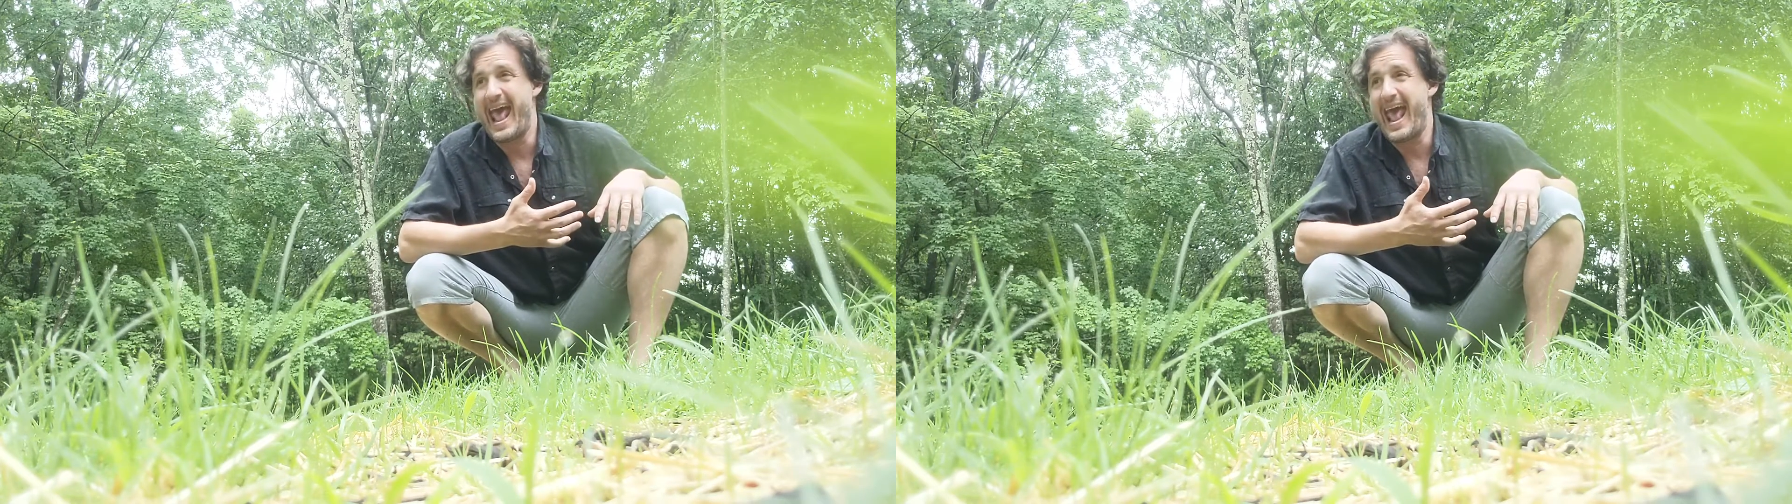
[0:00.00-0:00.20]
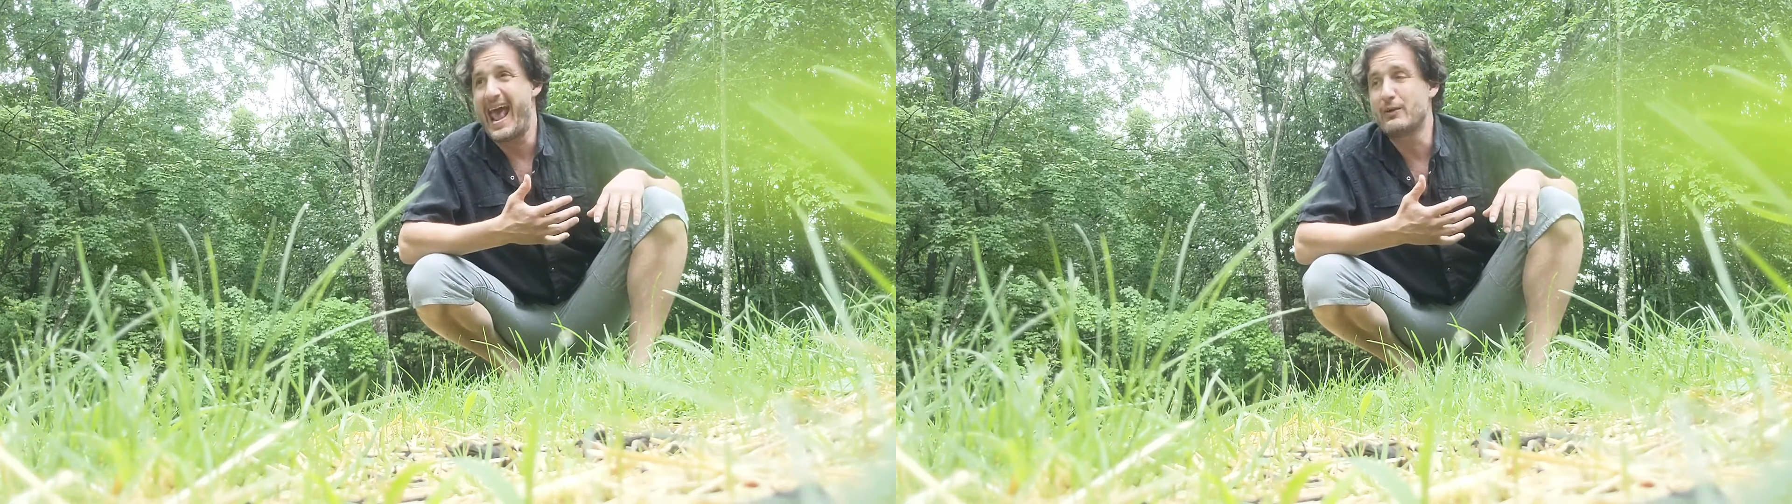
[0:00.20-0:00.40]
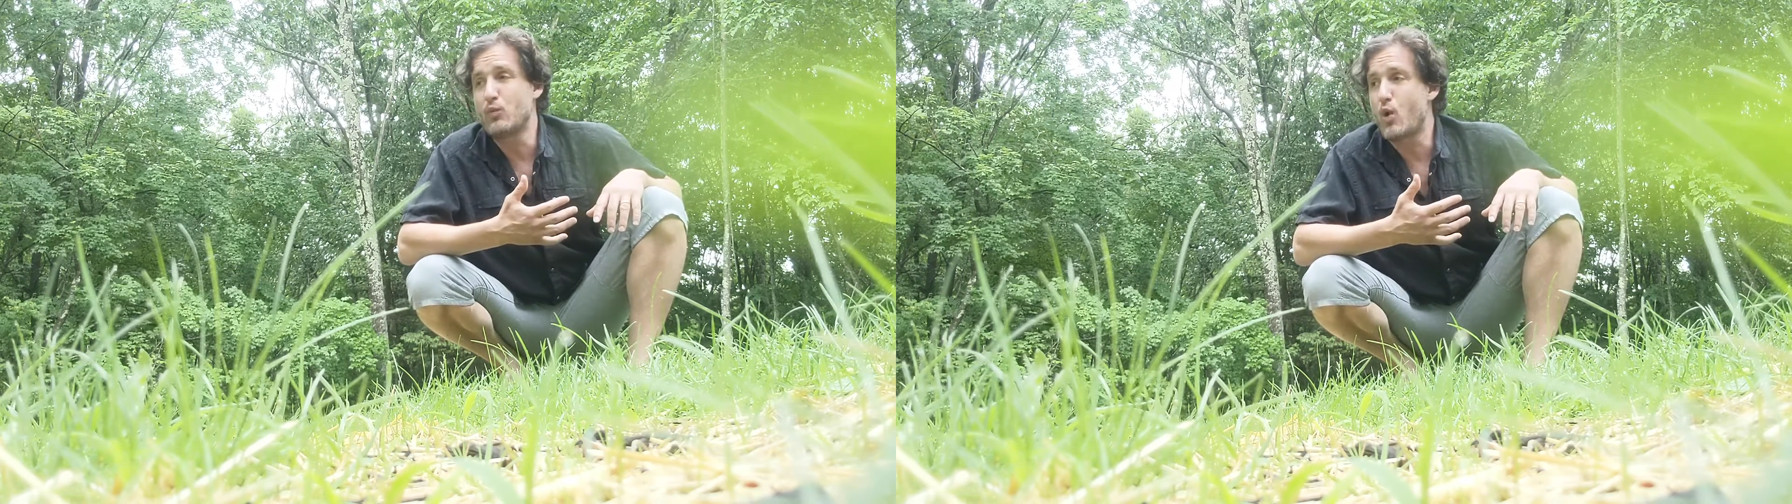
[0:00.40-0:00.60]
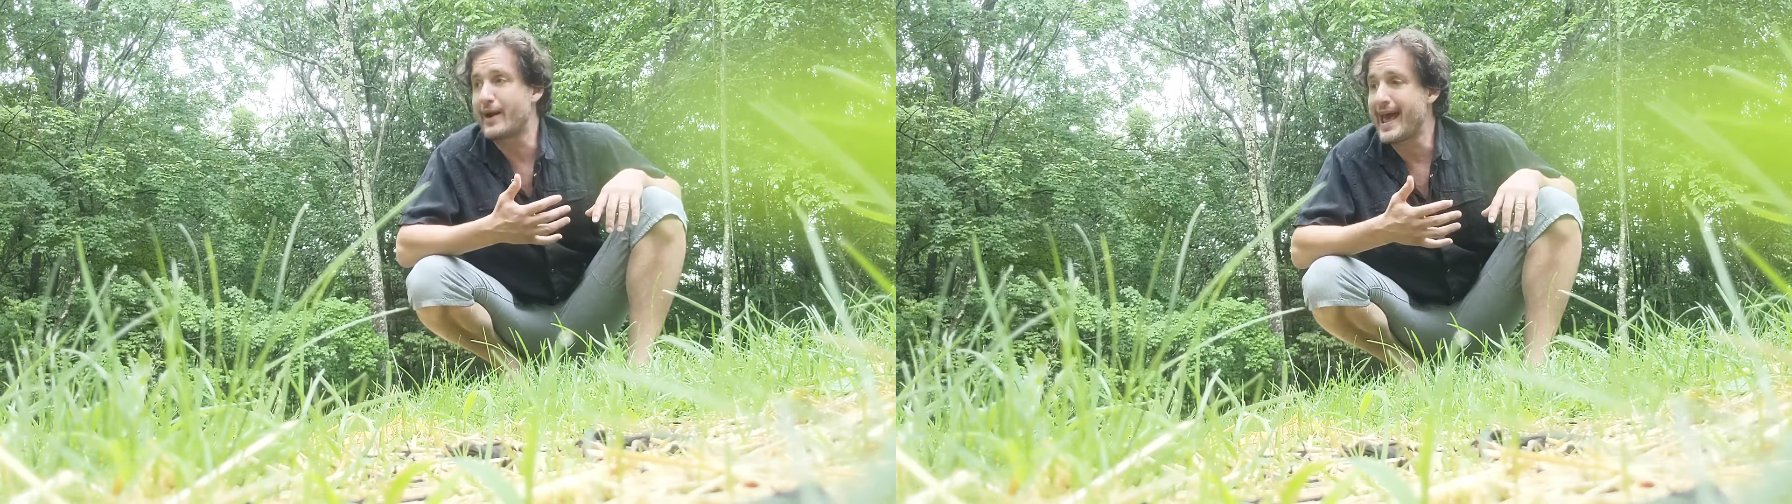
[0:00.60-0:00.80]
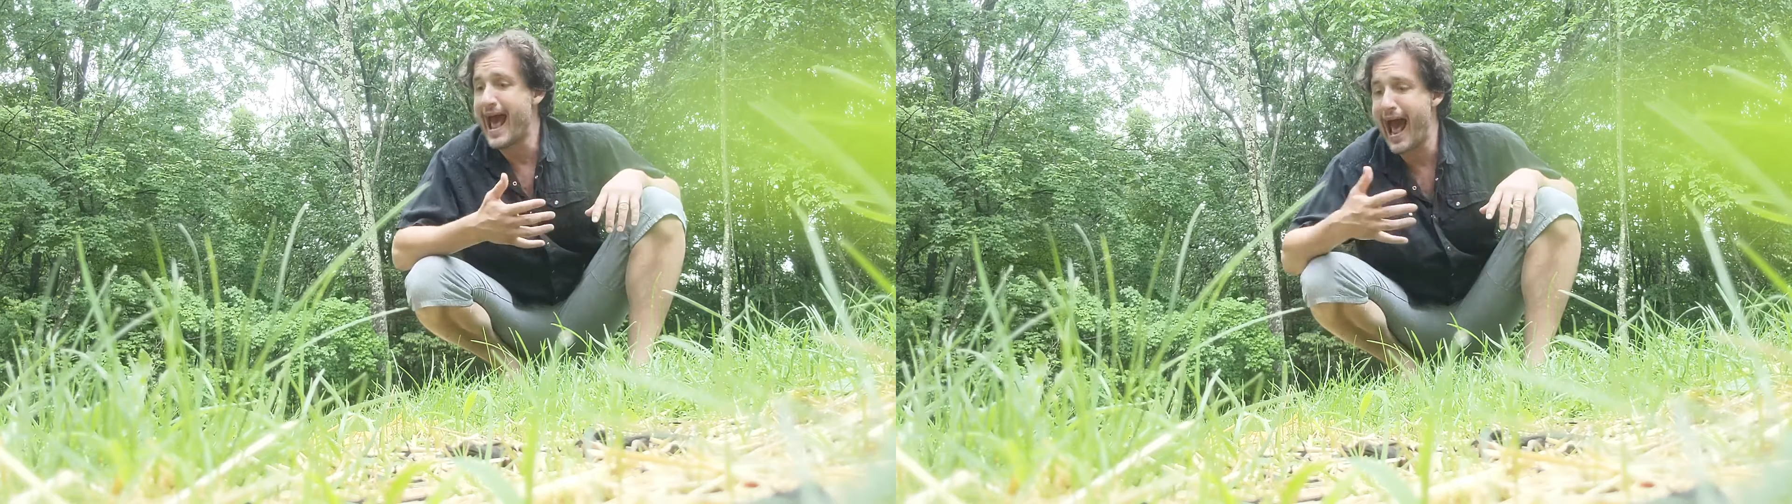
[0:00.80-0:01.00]
And
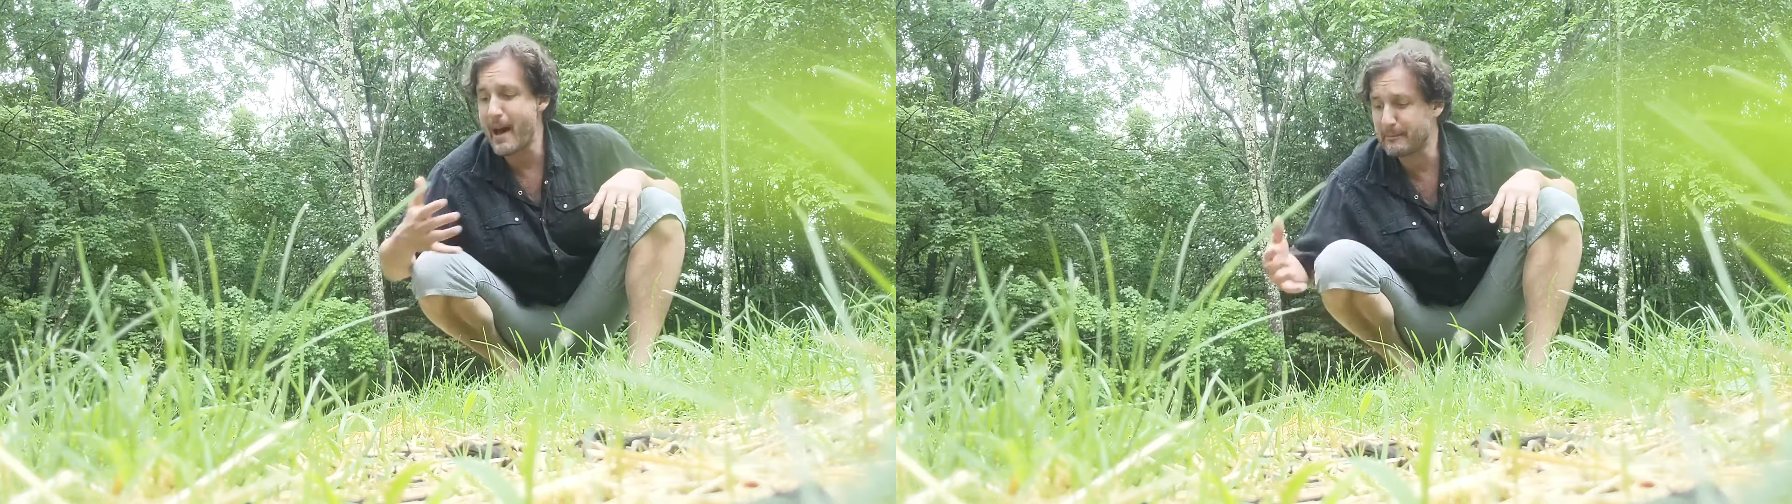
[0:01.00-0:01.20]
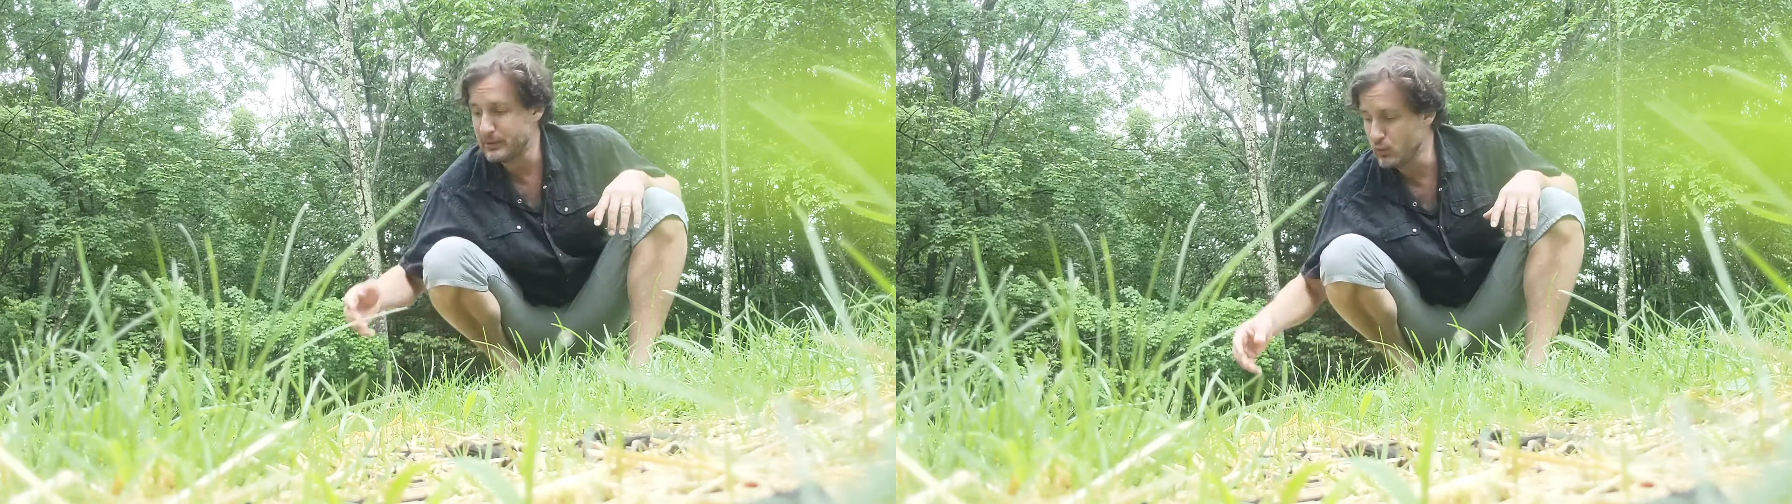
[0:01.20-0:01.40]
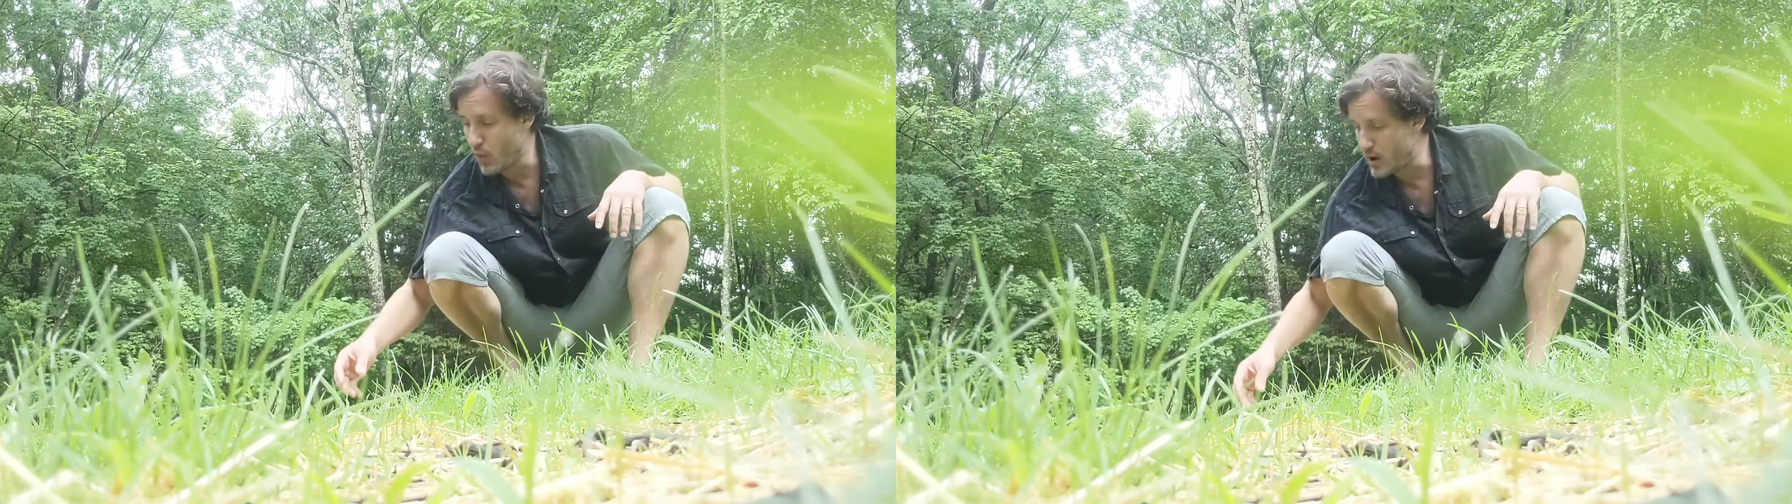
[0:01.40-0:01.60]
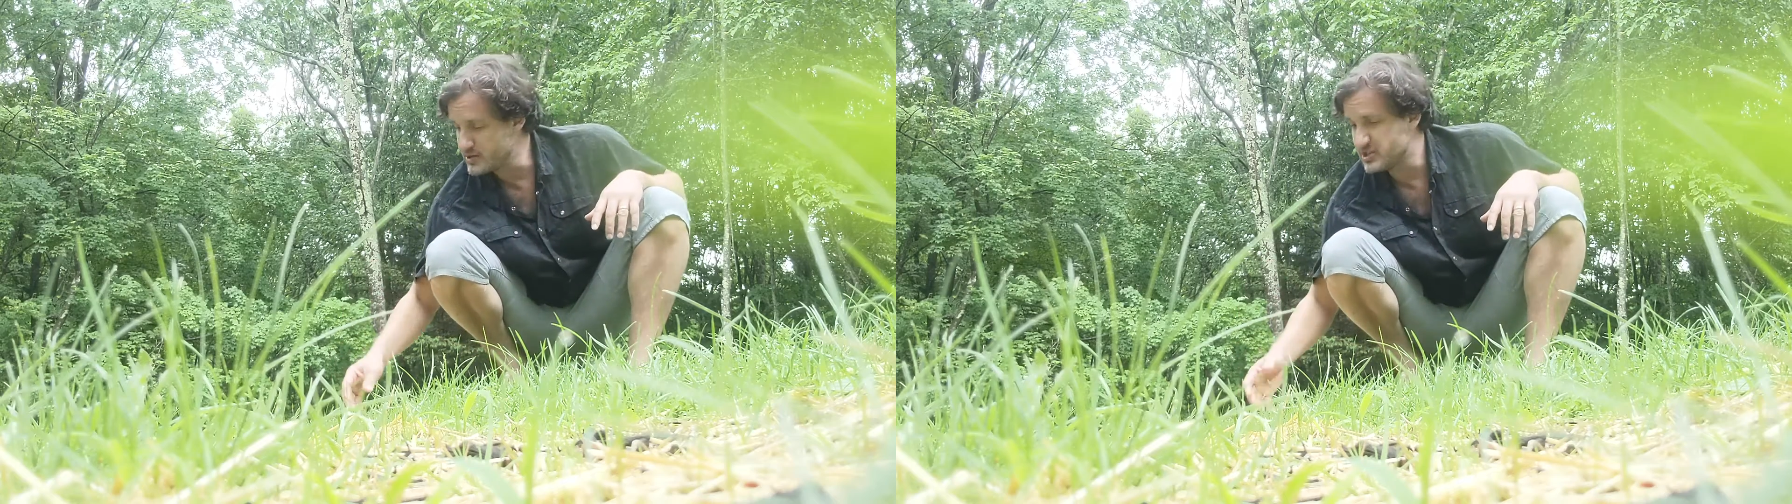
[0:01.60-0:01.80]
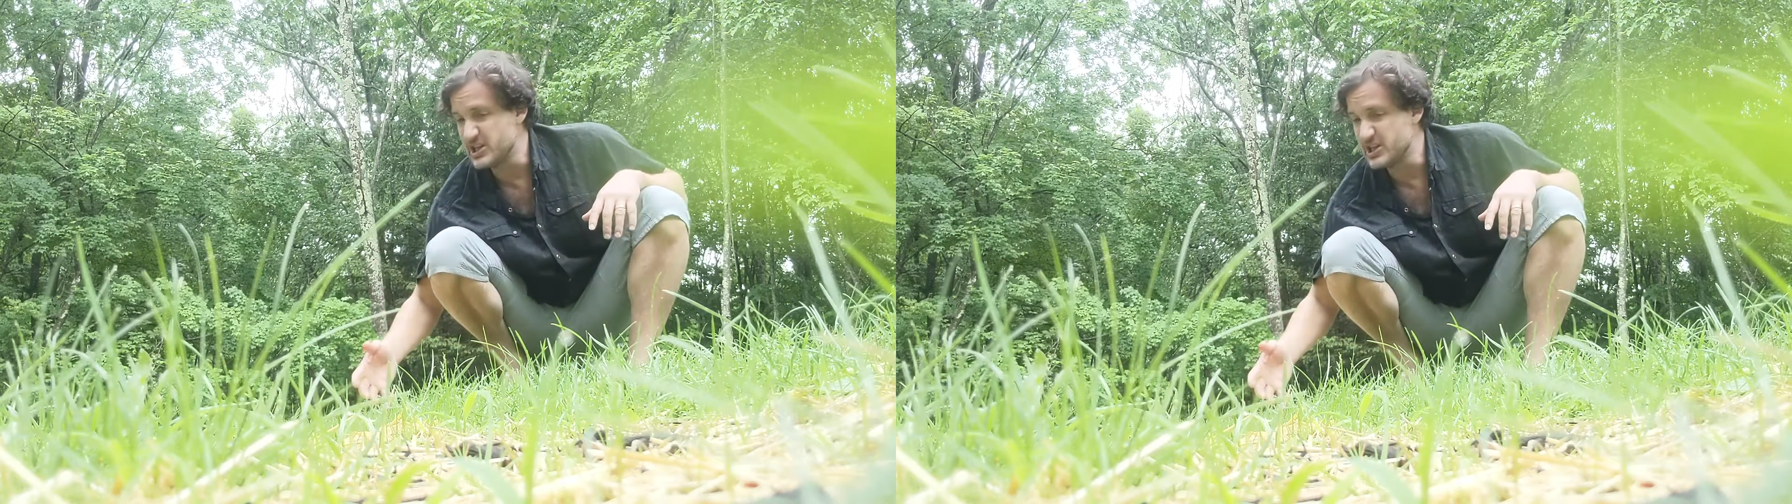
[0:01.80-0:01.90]
what happened was